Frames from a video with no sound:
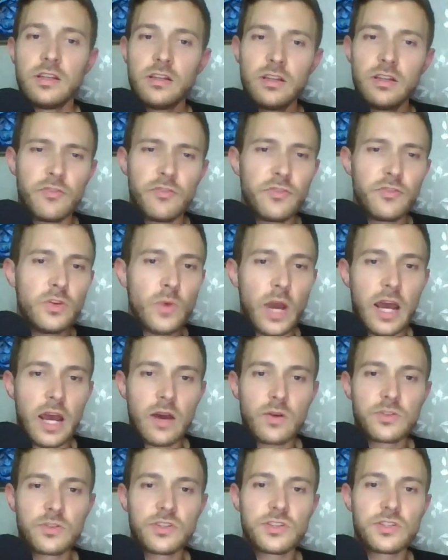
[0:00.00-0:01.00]
A few
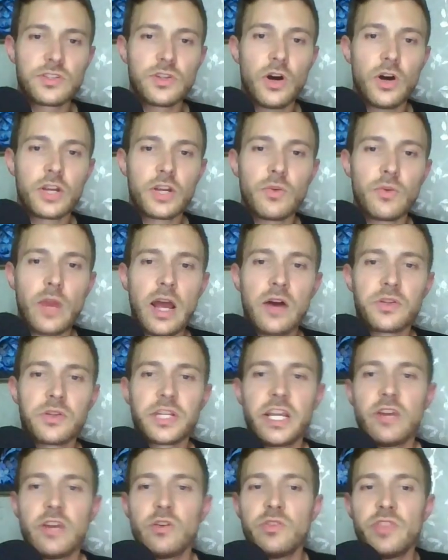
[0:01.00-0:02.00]
houses dotted around
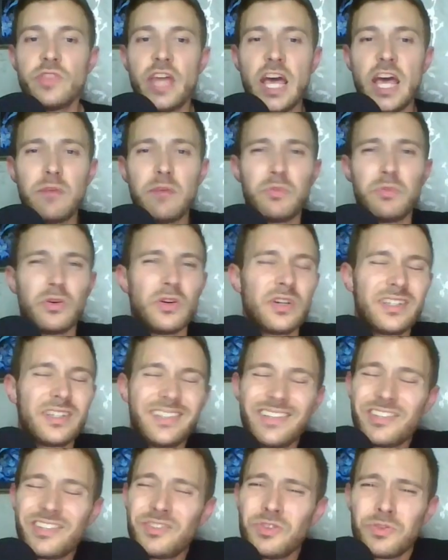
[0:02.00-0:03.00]
here and there, but
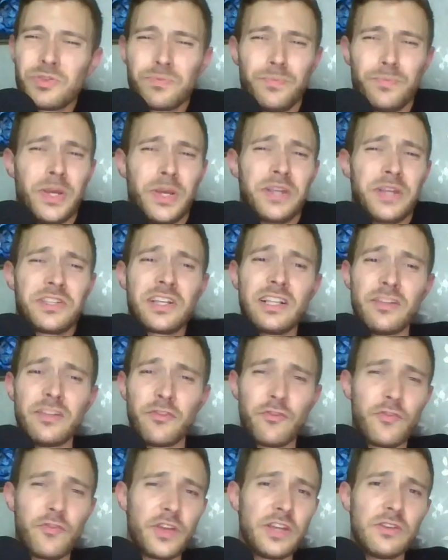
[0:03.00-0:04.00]
it's just basically
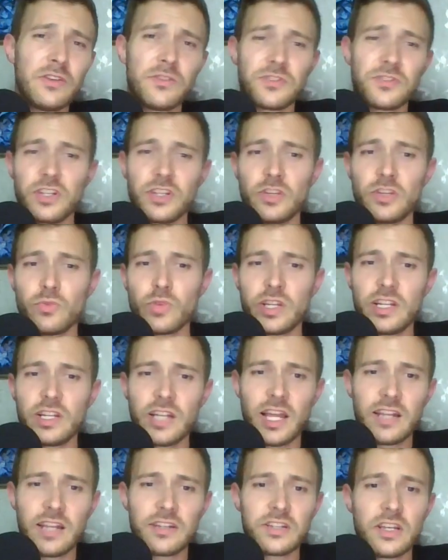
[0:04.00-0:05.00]
fields and
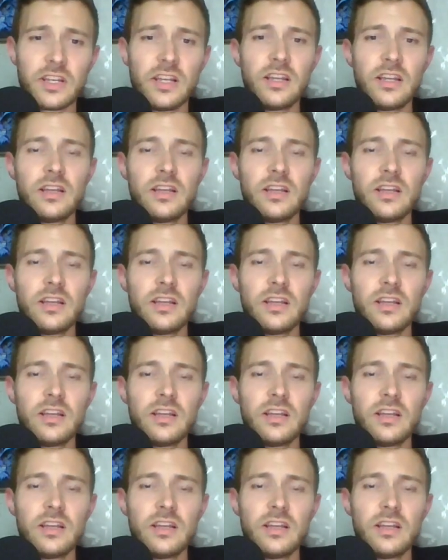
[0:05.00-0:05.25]
greenland.